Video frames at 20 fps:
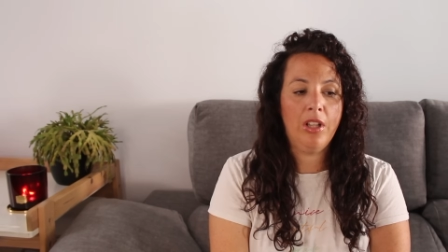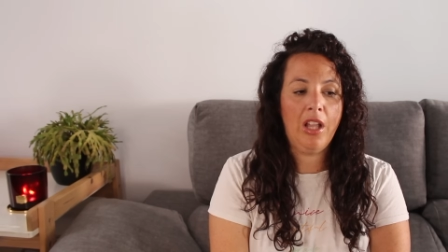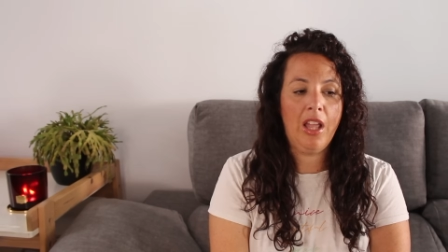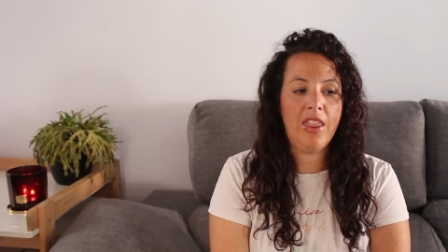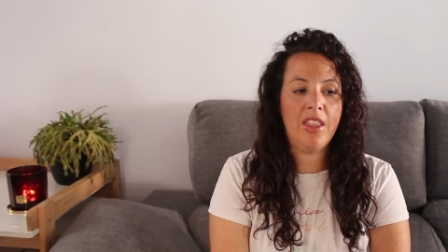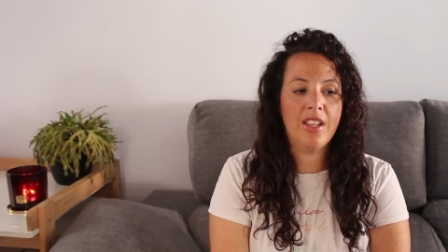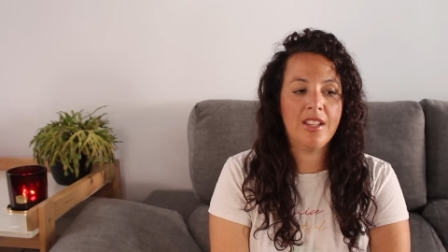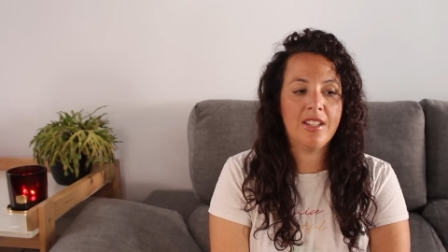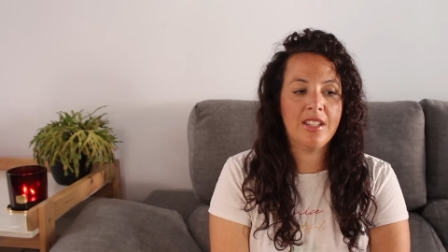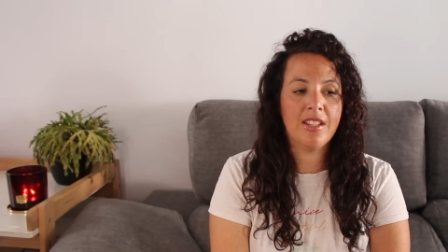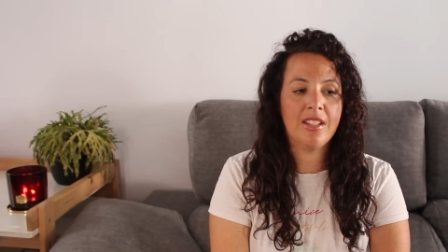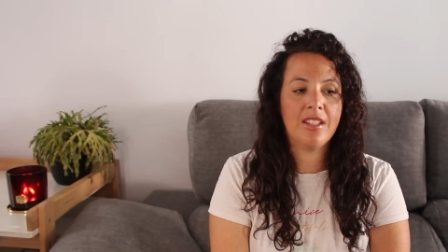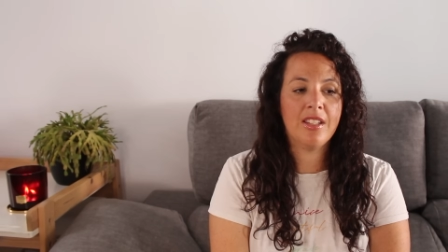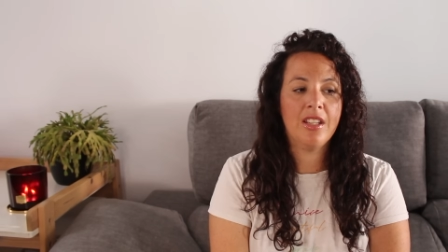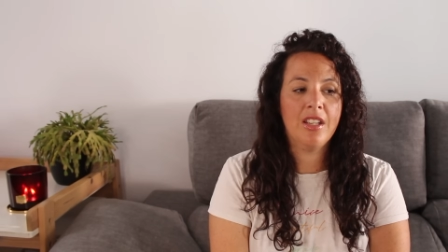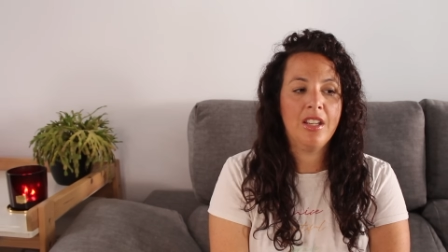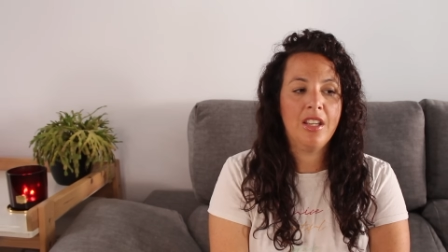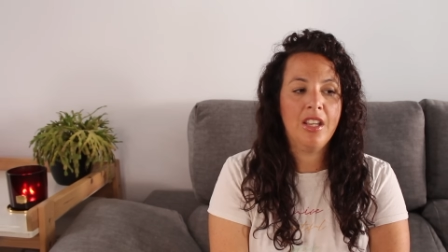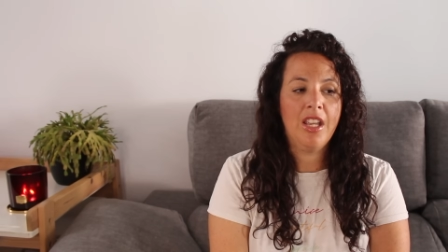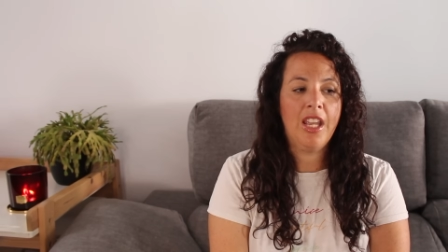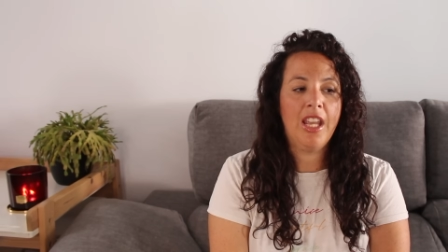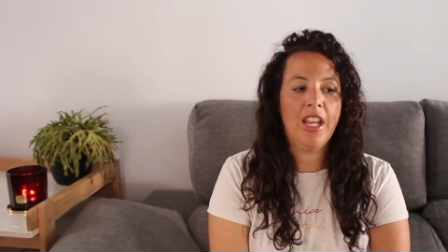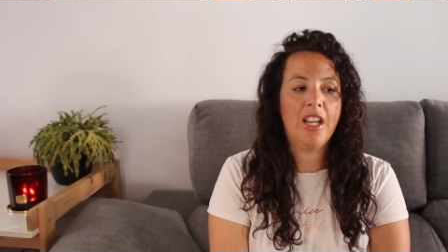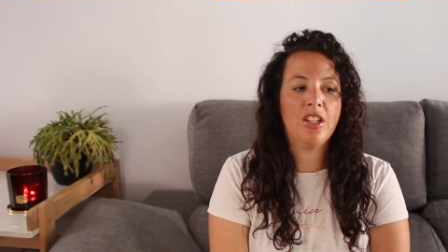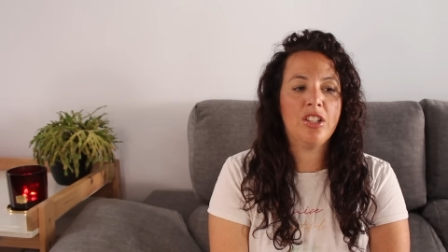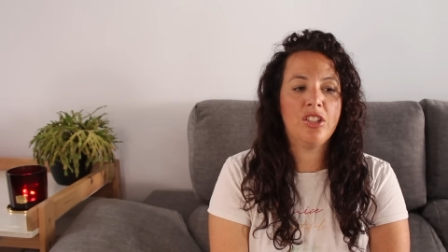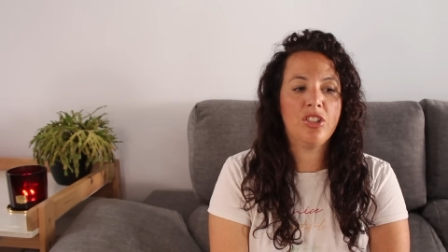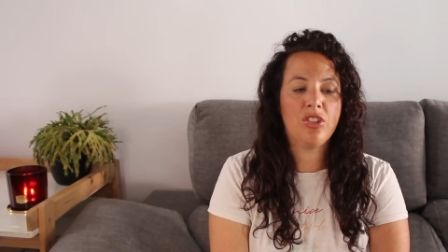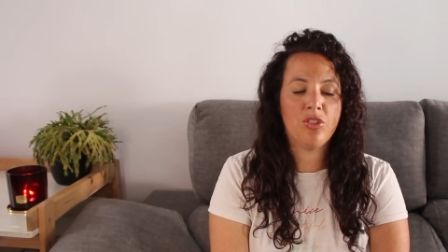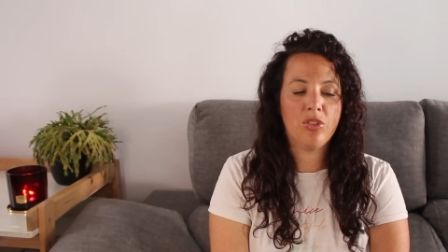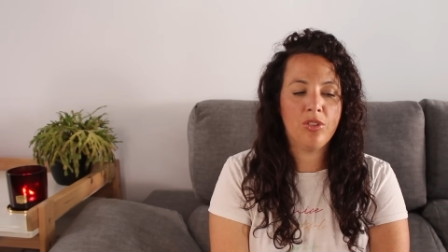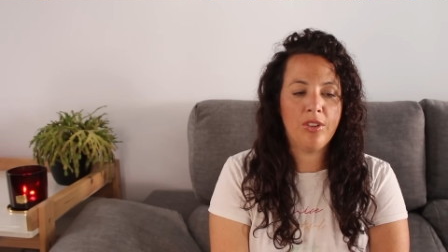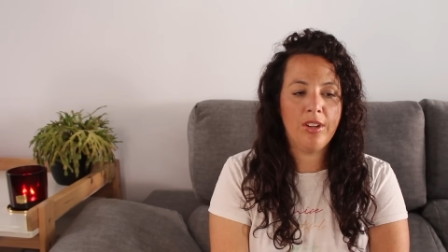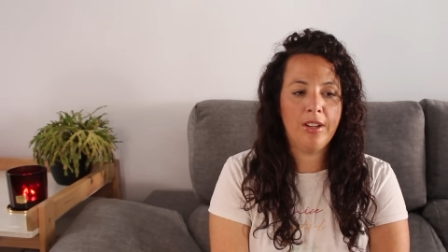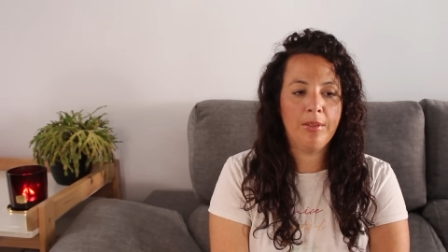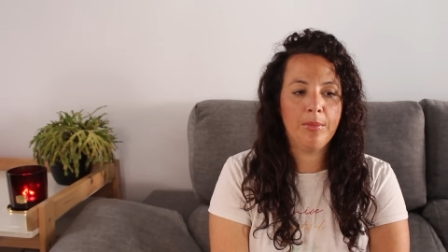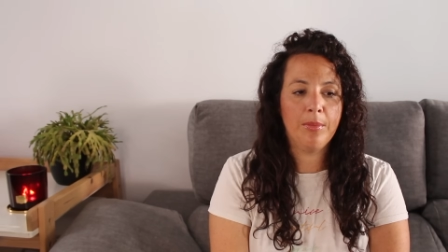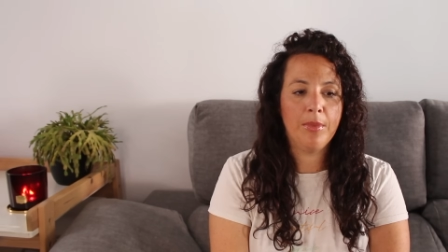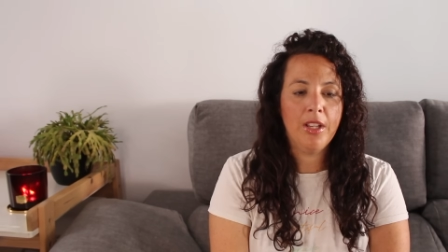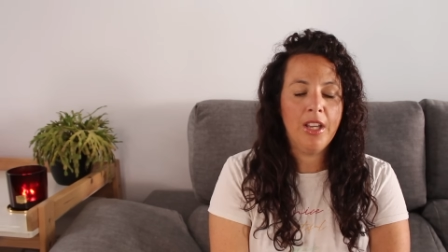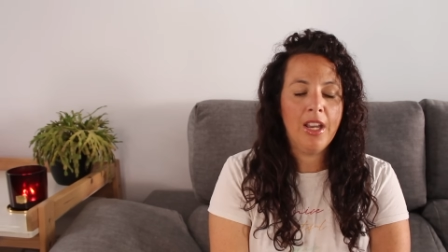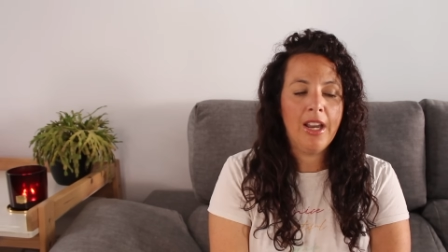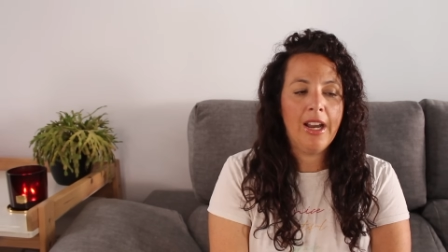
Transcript: Like this is extreme